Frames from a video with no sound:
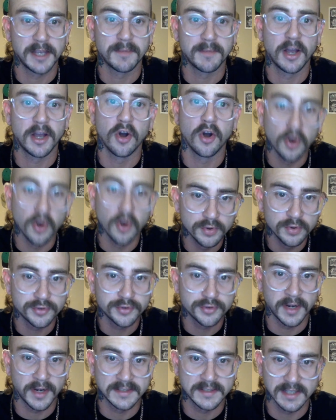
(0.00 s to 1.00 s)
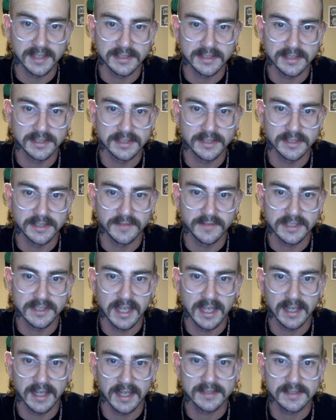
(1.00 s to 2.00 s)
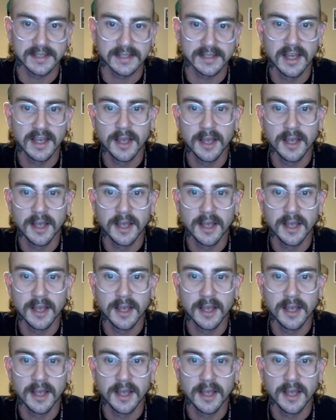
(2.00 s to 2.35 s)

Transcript: my own translations of the text